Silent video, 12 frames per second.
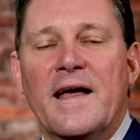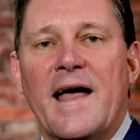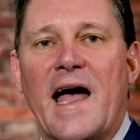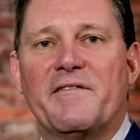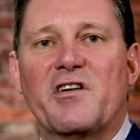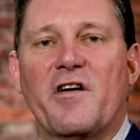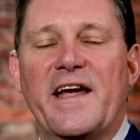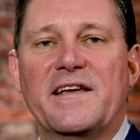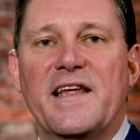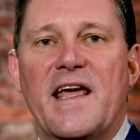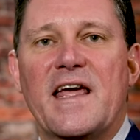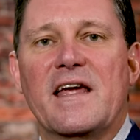Have a great
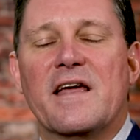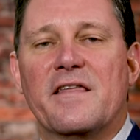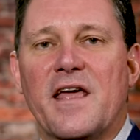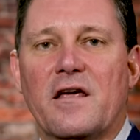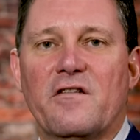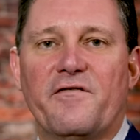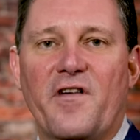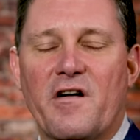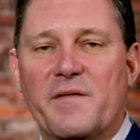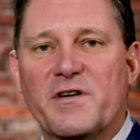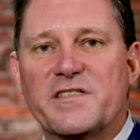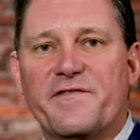day. Thank you
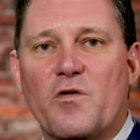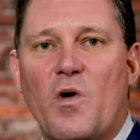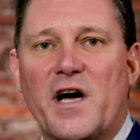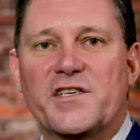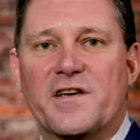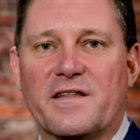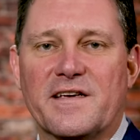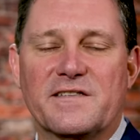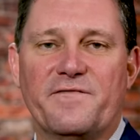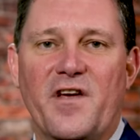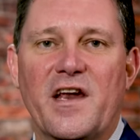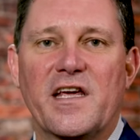very much for watching this
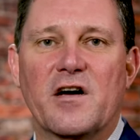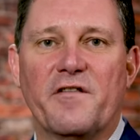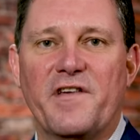video.